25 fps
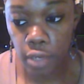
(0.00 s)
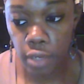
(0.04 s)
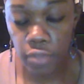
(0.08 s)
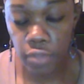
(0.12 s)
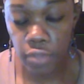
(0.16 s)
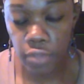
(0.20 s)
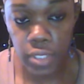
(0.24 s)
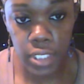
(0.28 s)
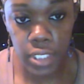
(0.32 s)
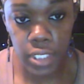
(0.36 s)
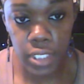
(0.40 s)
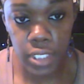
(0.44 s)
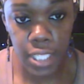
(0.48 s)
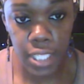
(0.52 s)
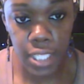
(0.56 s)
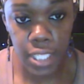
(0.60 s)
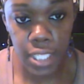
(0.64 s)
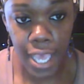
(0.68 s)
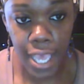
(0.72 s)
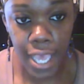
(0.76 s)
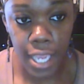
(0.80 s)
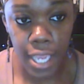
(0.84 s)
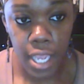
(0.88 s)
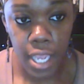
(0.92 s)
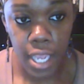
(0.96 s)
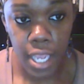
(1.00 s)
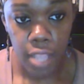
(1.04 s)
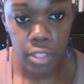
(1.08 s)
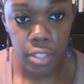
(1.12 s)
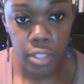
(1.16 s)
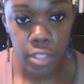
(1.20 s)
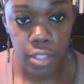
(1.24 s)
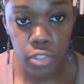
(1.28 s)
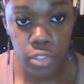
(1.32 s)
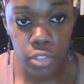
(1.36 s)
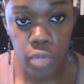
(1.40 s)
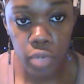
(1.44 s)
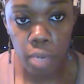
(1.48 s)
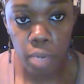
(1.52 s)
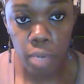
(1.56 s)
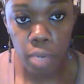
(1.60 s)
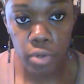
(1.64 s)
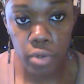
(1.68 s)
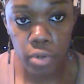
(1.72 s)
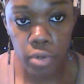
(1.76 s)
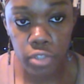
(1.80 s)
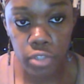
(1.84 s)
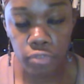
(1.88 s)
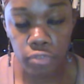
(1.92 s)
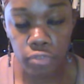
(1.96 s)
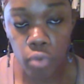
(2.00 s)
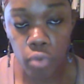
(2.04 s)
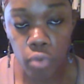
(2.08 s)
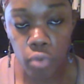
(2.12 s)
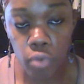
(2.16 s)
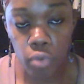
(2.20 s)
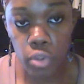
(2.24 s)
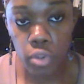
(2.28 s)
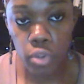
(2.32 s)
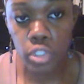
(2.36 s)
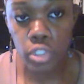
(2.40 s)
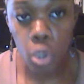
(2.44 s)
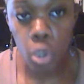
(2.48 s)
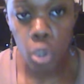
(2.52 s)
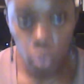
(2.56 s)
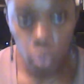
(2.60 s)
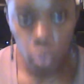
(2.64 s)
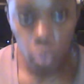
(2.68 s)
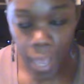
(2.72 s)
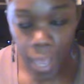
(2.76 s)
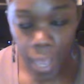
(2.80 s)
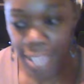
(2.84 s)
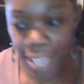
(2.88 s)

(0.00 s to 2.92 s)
If you can see that, the two numbers for the total